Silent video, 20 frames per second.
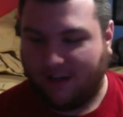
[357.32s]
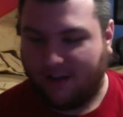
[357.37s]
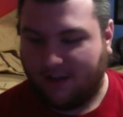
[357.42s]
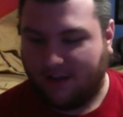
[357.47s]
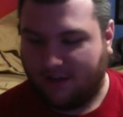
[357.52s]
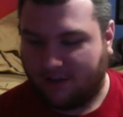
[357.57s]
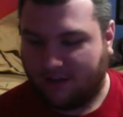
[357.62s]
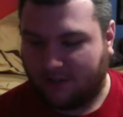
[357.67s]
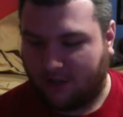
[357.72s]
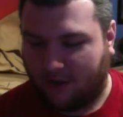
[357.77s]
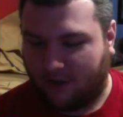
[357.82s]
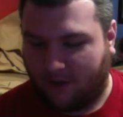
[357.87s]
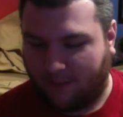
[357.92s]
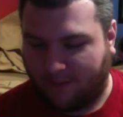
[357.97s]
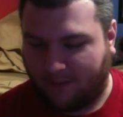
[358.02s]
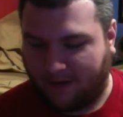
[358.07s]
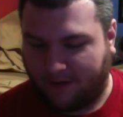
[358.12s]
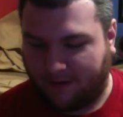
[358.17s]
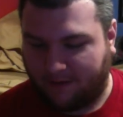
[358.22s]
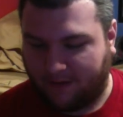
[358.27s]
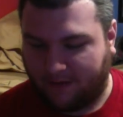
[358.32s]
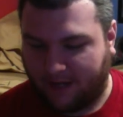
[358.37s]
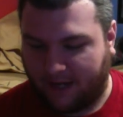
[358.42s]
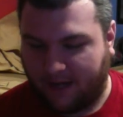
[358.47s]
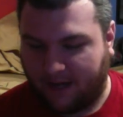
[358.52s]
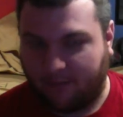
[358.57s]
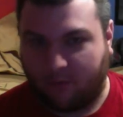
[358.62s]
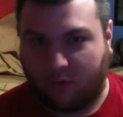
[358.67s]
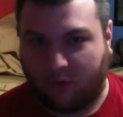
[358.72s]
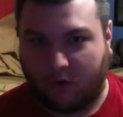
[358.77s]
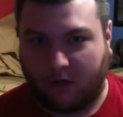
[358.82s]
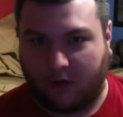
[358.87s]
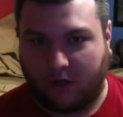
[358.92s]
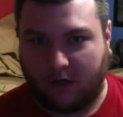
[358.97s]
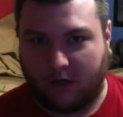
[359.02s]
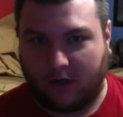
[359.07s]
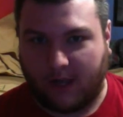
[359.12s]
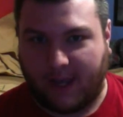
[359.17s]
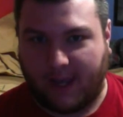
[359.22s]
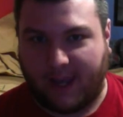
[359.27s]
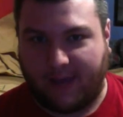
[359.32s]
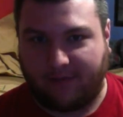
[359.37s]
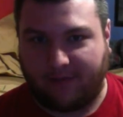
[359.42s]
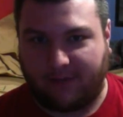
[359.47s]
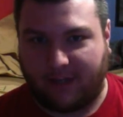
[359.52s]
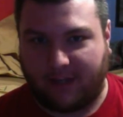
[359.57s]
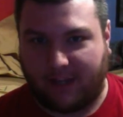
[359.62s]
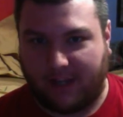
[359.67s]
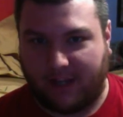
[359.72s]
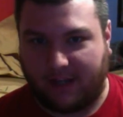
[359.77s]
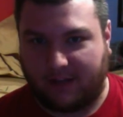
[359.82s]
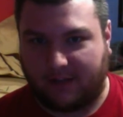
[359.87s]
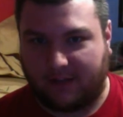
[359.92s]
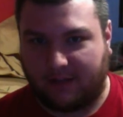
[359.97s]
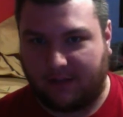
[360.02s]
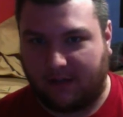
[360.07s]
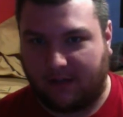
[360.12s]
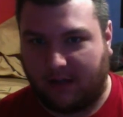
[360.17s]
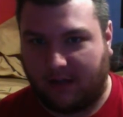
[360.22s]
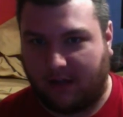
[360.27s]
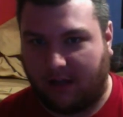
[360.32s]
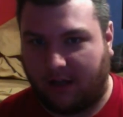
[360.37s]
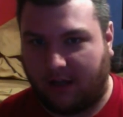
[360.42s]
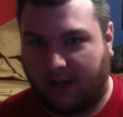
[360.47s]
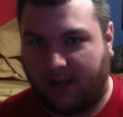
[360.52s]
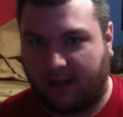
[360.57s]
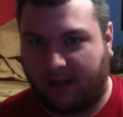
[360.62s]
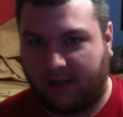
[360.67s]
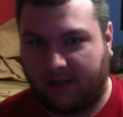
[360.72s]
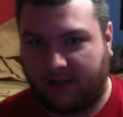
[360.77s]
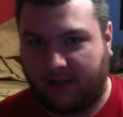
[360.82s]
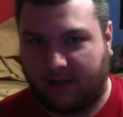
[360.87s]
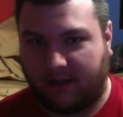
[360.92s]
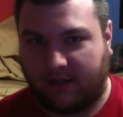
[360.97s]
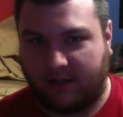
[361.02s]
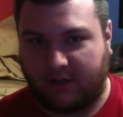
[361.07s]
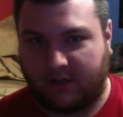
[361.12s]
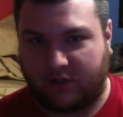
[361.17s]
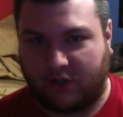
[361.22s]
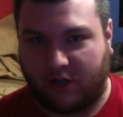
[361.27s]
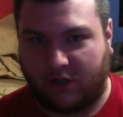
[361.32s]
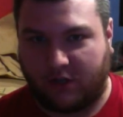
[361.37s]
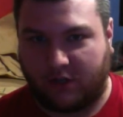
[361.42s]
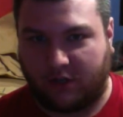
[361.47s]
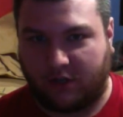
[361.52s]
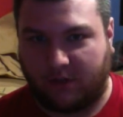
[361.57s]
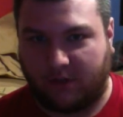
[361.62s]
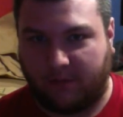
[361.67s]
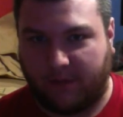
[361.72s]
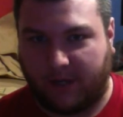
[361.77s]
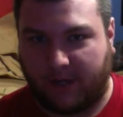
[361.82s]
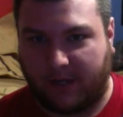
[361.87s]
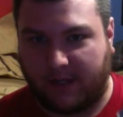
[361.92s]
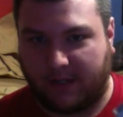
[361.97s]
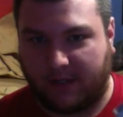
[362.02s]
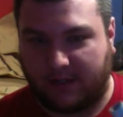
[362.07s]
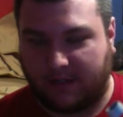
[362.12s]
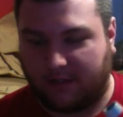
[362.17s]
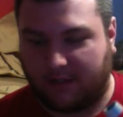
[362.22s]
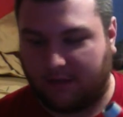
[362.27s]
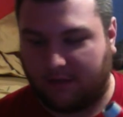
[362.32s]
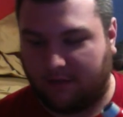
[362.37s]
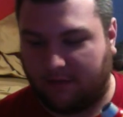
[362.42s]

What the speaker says: So I'm definitely getting more. I have to get Angliodon's charger because